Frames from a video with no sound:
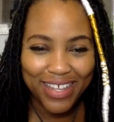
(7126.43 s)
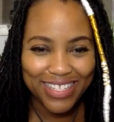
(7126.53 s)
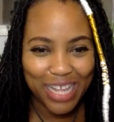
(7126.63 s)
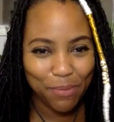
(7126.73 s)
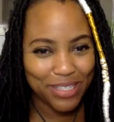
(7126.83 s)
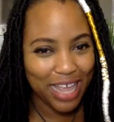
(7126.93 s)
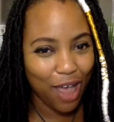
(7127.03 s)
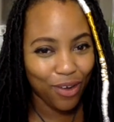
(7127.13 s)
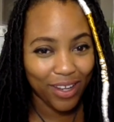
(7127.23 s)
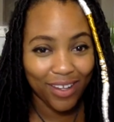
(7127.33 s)
Stop
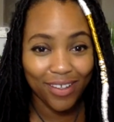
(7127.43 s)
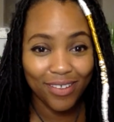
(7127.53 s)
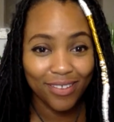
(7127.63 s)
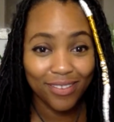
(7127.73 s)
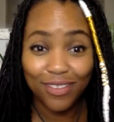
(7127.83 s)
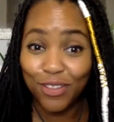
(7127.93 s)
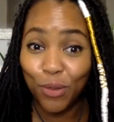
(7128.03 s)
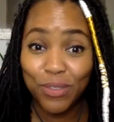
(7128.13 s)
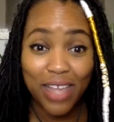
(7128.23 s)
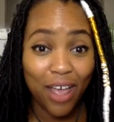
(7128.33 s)
doubting.
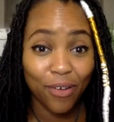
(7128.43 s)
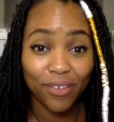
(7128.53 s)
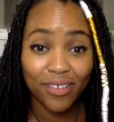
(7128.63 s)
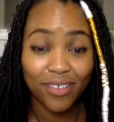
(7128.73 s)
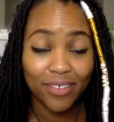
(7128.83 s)
Don't doubt.